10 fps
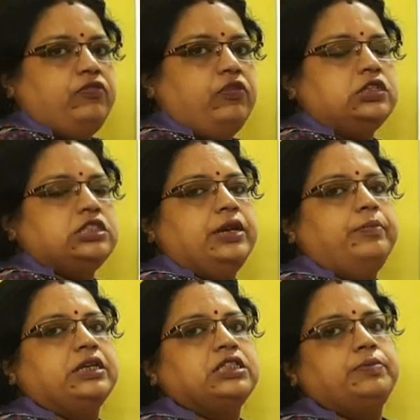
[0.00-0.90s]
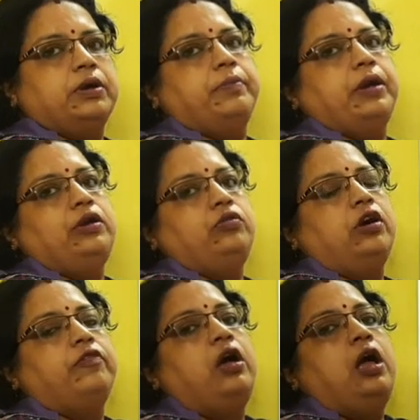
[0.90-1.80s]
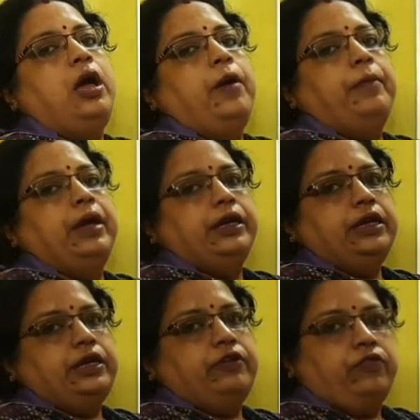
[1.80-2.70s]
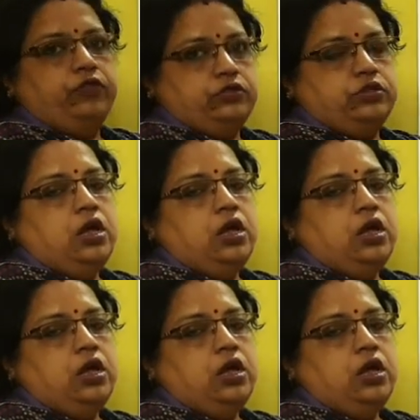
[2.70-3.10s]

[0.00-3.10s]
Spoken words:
force and maximum value of magnetic force.